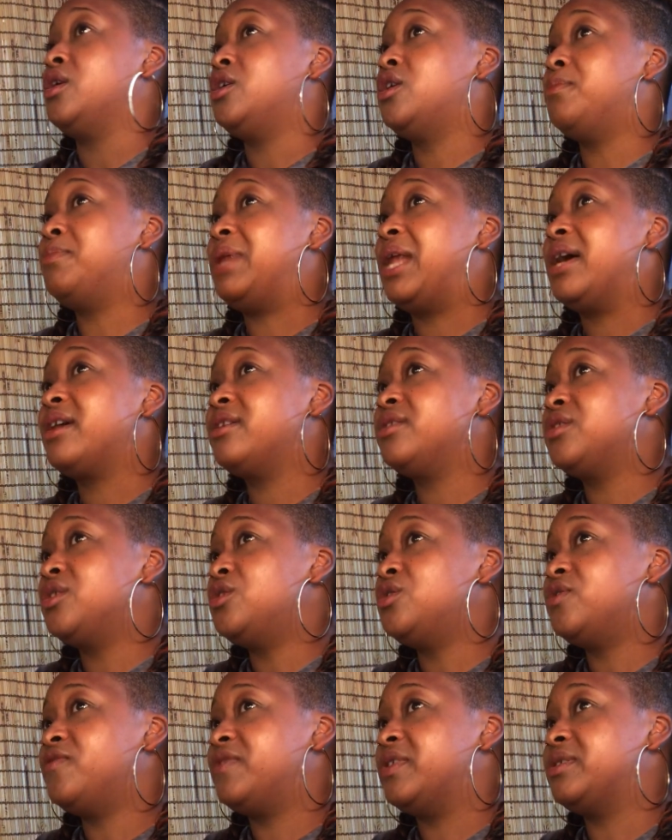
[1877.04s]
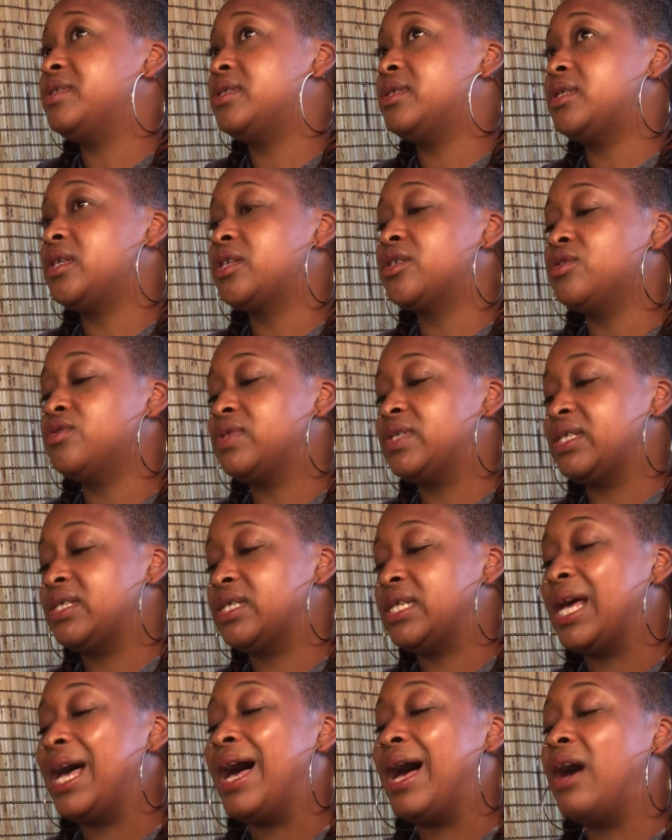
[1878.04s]
you're blocking the universe's signals
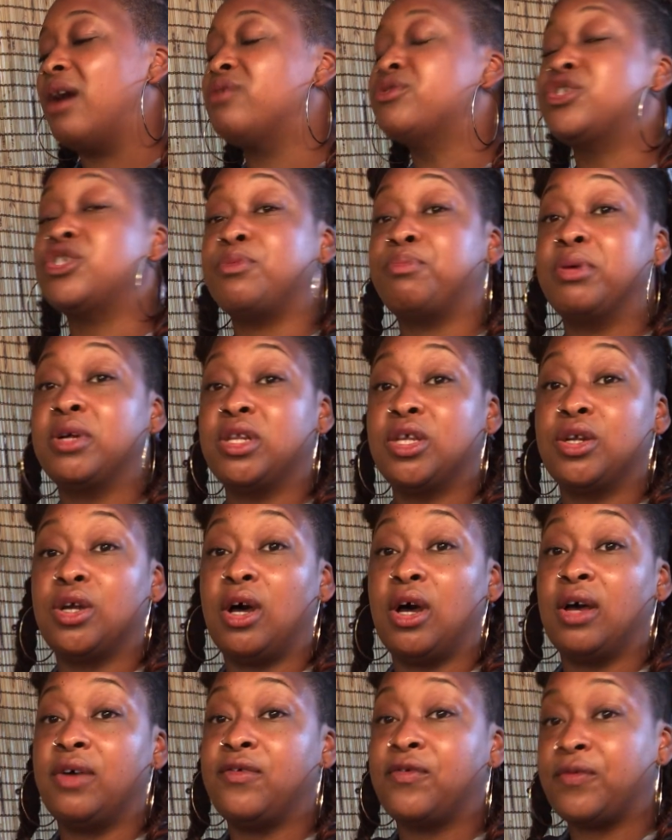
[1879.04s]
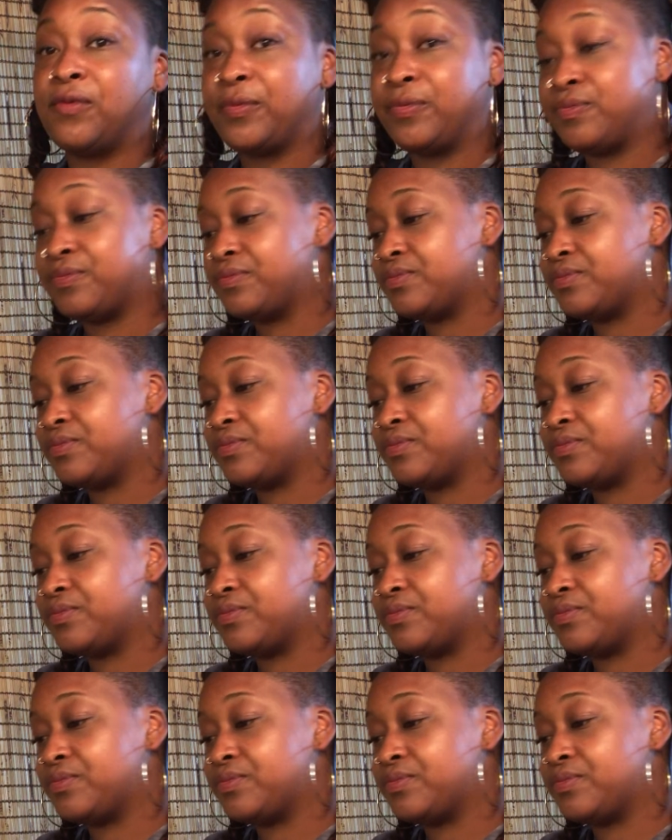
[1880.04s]
as to how to pull it off